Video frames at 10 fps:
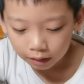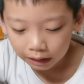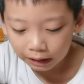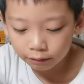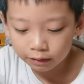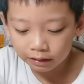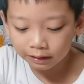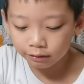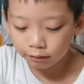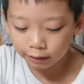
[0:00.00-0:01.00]
cute
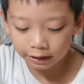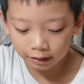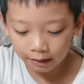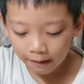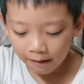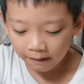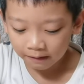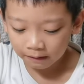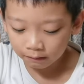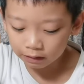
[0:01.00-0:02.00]
little creature
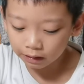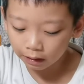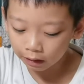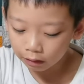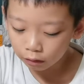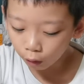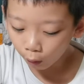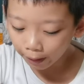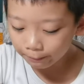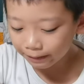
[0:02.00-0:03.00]
with
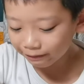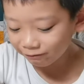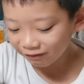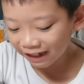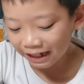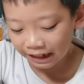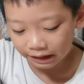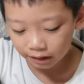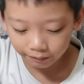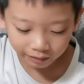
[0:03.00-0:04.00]
enormous
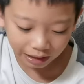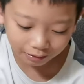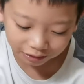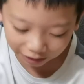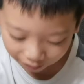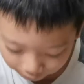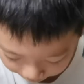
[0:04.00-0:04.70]
feet. How that?